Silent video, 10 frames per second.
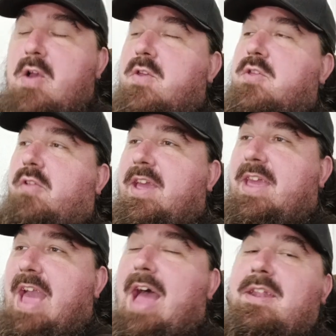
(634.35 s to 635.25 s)
So,
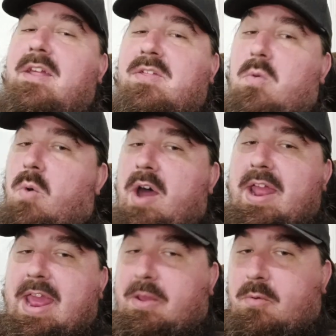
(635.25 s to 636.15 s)
like, God doesn't
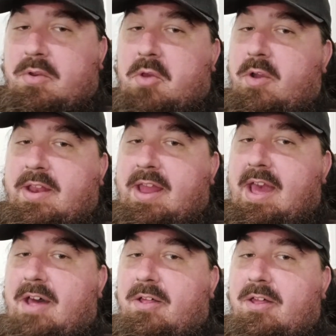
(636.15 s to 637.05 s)
want anyone going to
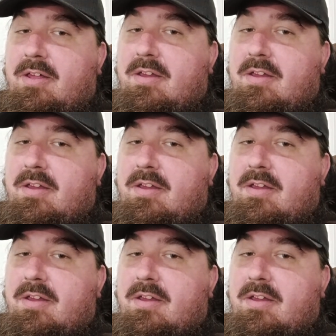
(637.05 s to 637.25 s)
hell.